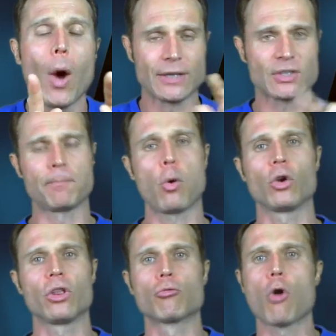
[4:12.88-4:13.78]

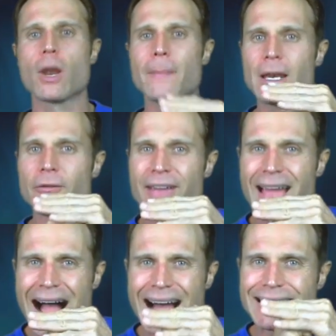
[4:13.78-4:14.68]
supporting the right amount of
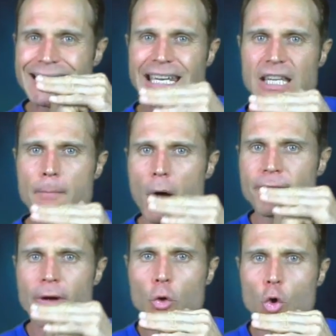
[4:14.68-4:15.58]
air underneath my
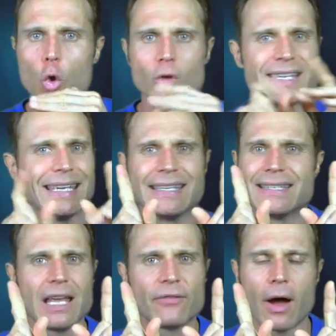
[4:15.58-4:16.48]
vocal cords. It is
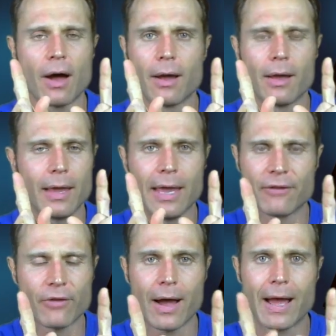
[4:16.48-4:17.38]
never,
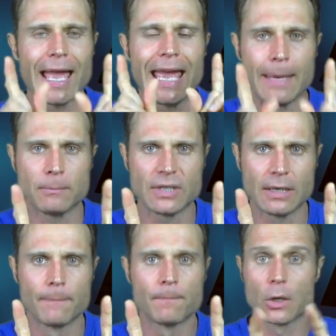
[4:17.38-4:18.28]
ever
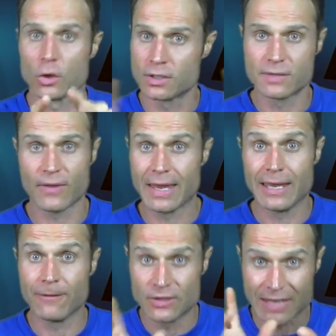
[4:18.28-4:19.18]
empty. Because
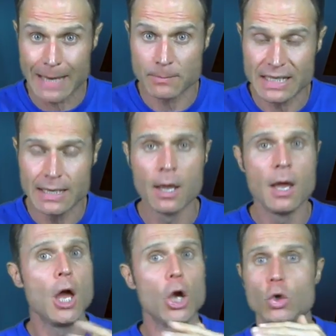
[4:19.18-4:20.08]
if it's empty,
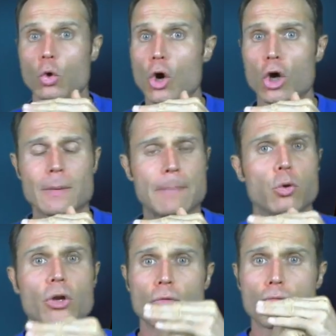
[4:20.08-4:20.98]
you're not going to be
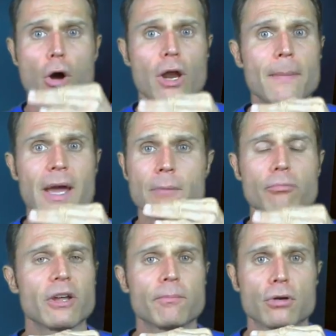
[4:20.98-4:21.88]
putting the right amount of
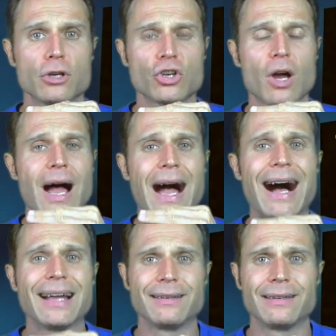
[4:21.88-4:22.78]
breath pressure
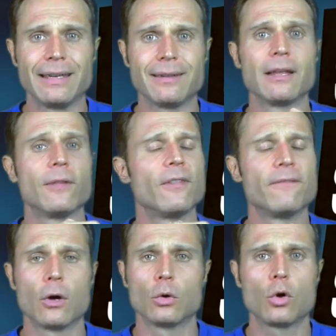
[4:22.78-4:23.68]
underneath the
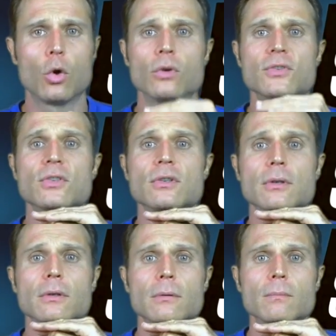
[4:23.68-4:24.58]
vocal cords,
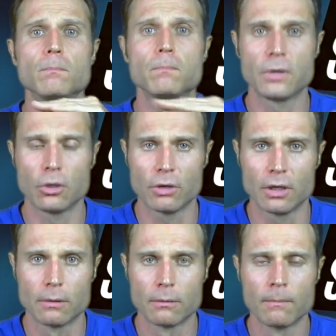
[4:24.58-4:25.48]
period.